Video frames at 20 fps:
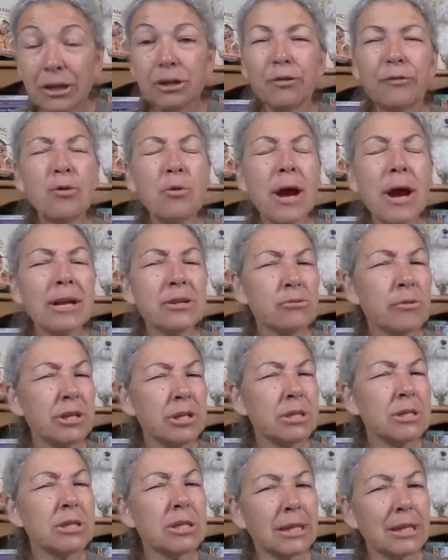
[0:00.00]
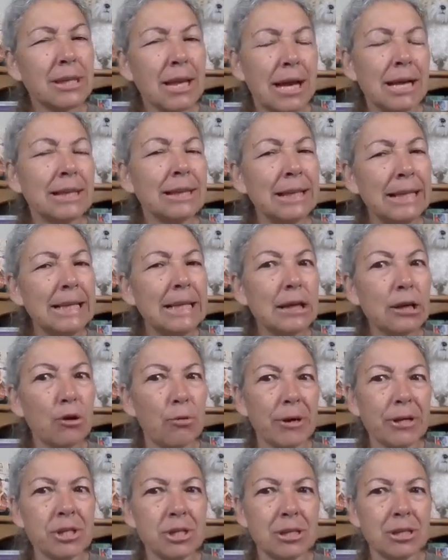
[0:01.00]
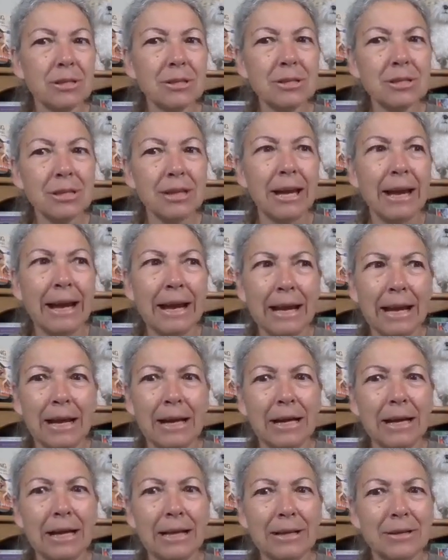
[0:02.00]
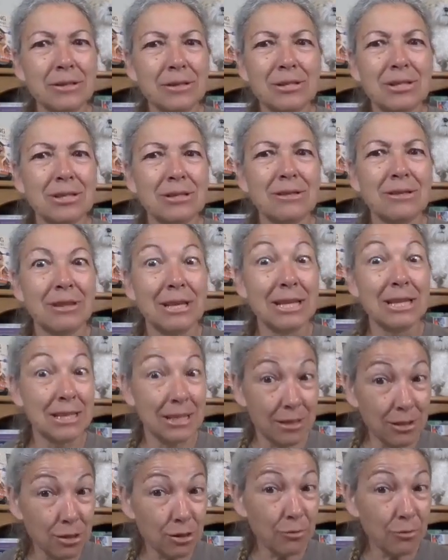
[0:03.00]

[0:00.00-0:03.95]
if you ask questions like that, leading questions, and they didn't